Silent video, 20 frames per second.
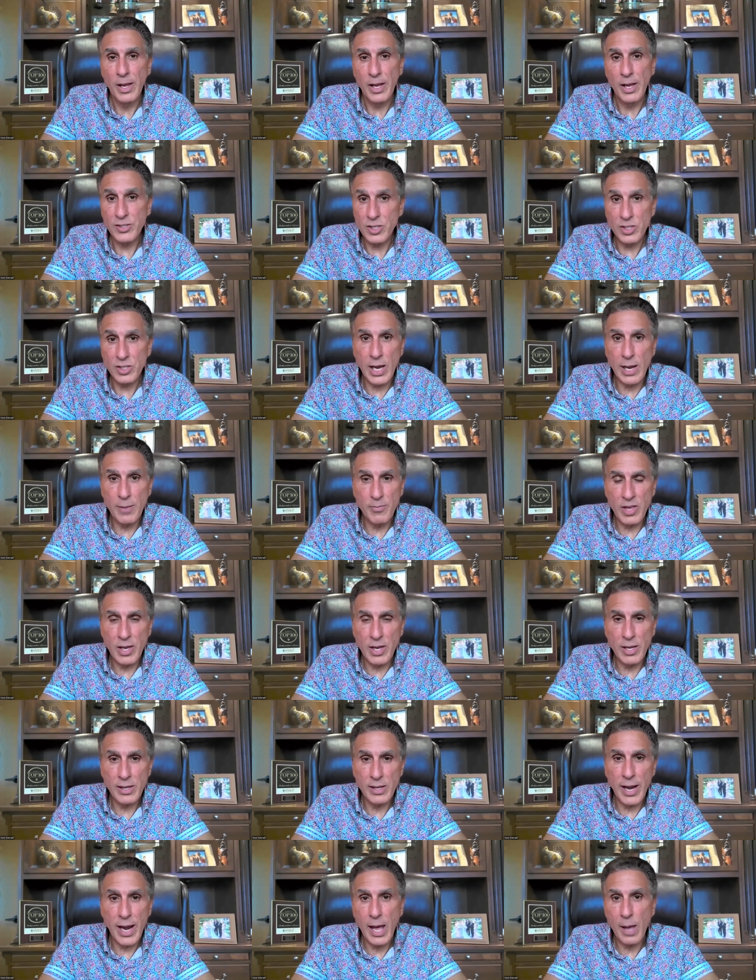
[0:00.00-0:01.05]
It's the same
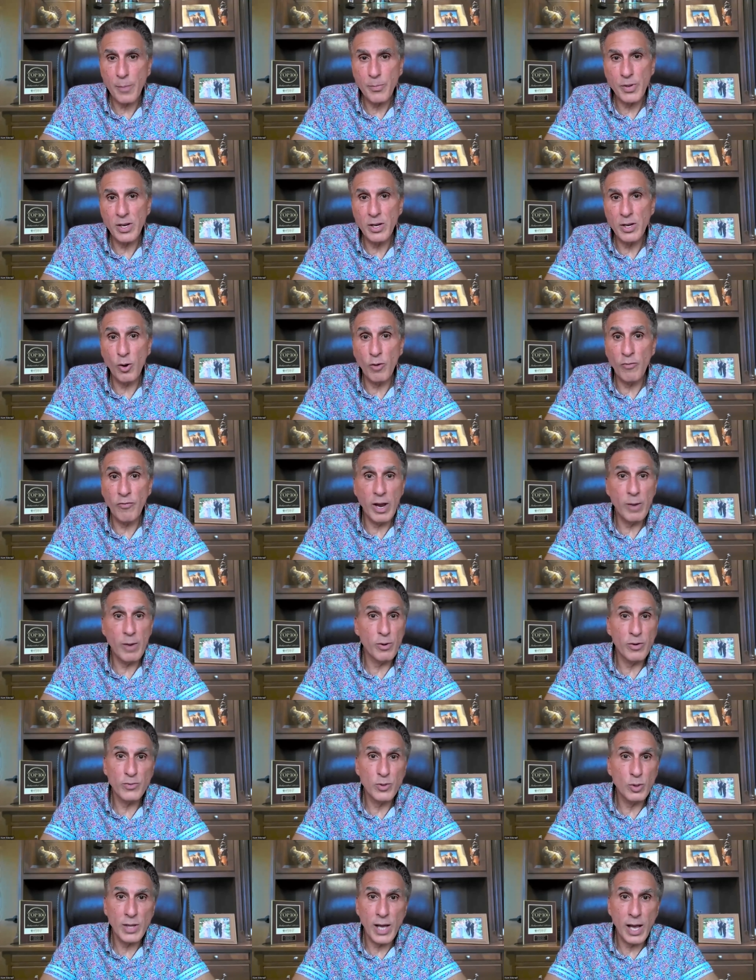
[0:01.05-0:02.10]
thing that happened in
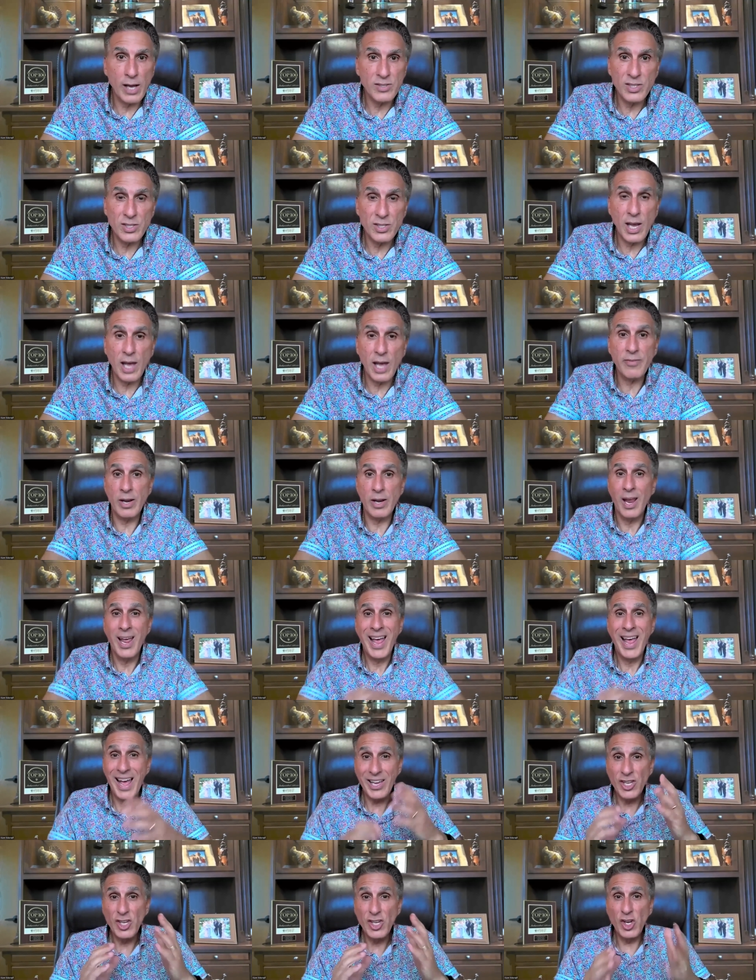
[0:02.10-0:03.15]
November of 2007,
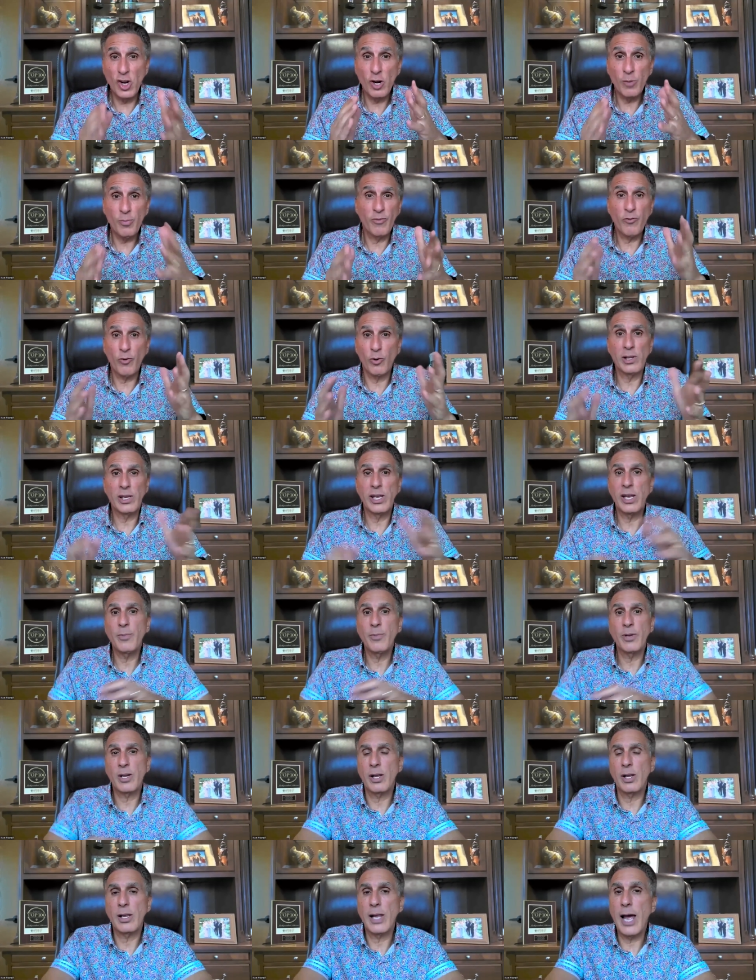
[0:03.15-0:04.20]
a year before
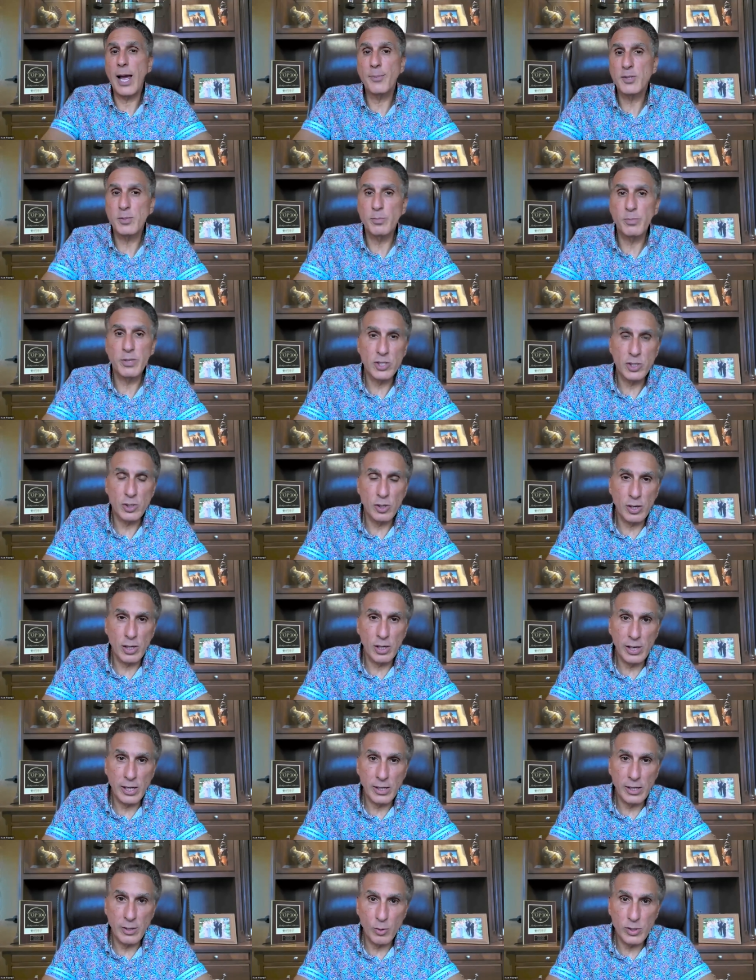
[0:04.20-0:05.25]
Lehman collapsed. But
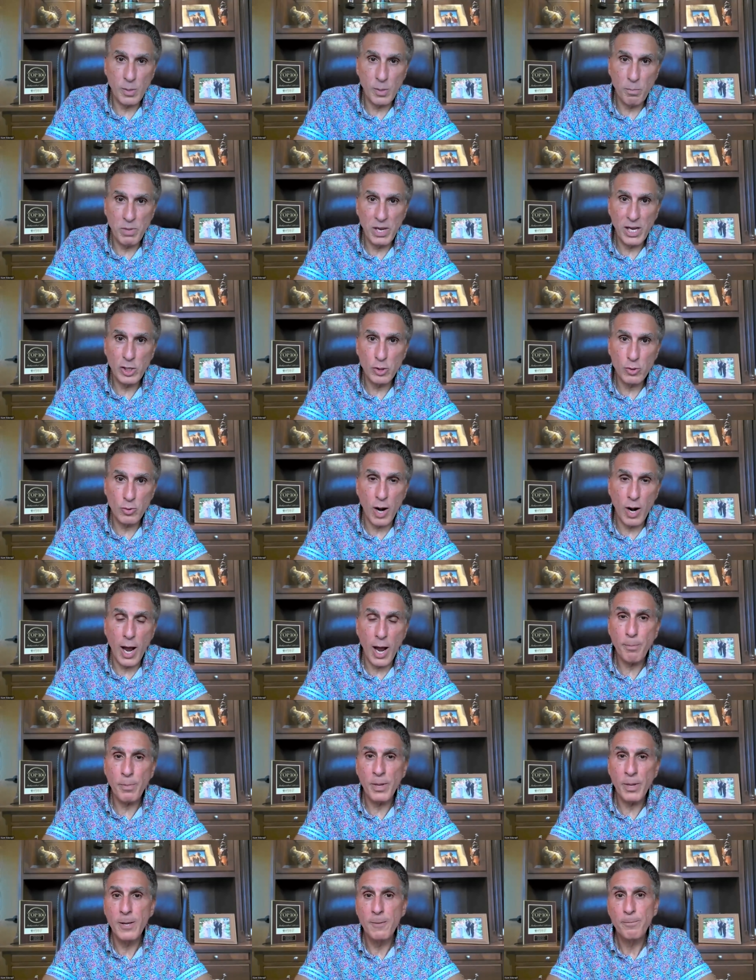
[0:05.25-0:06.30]
certainly there was a big
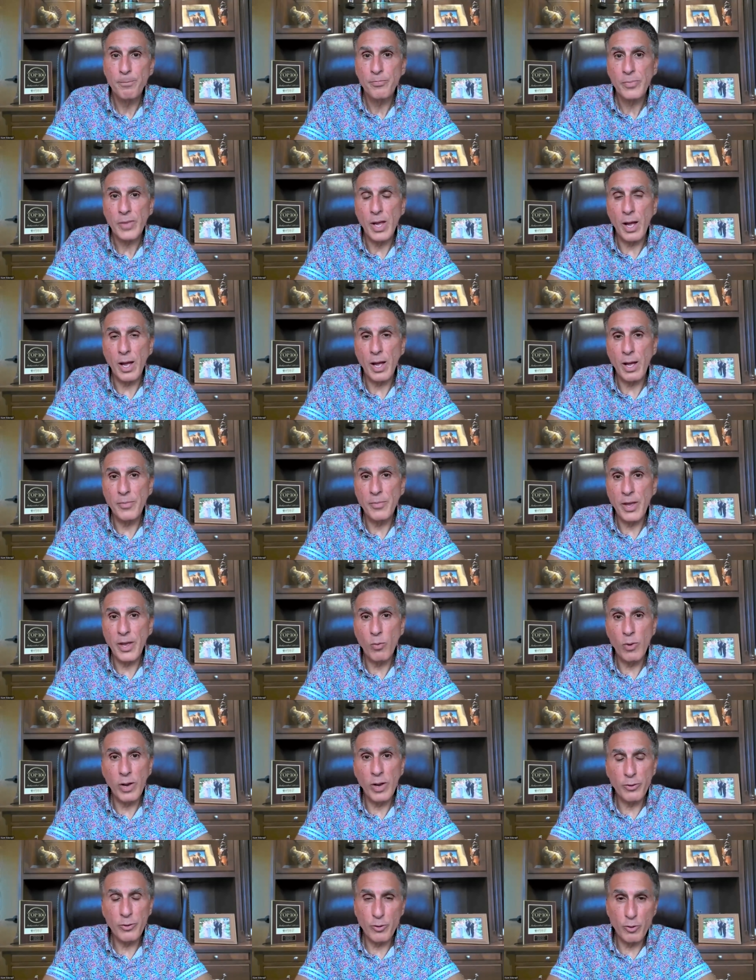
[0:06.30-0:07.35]
drop that
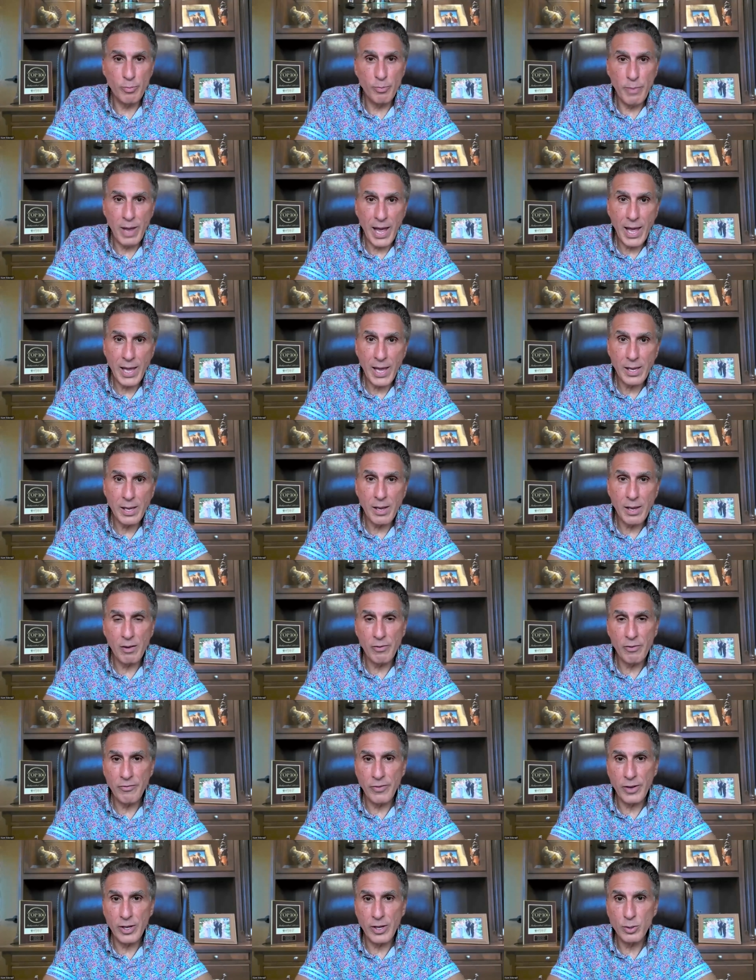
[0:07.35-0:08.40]
went through May
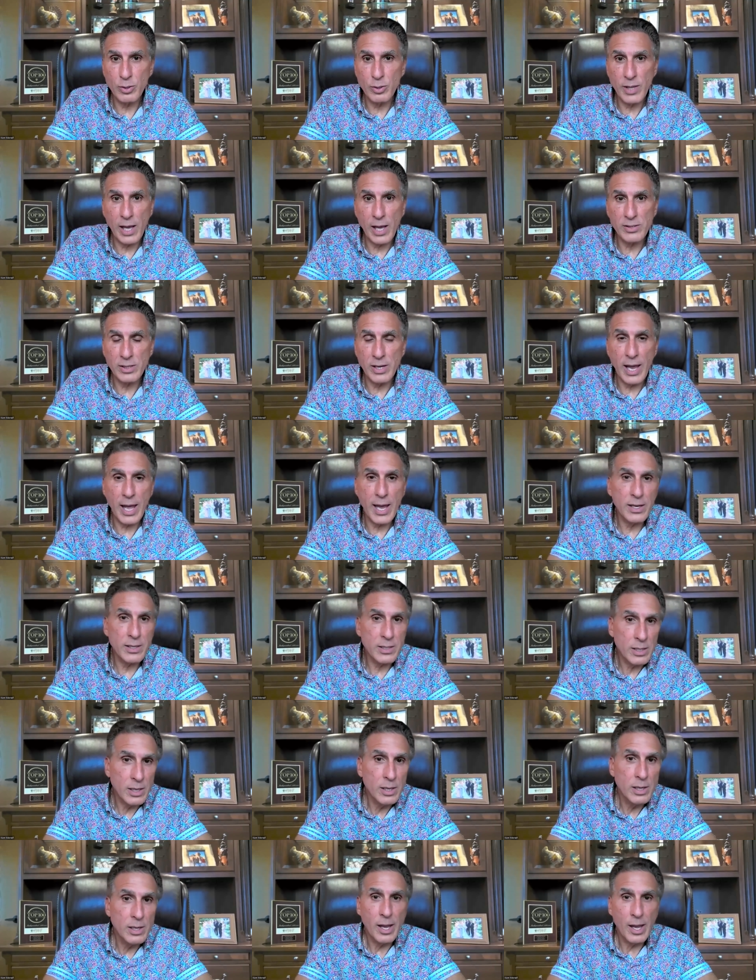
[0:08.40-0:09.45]
of 2008.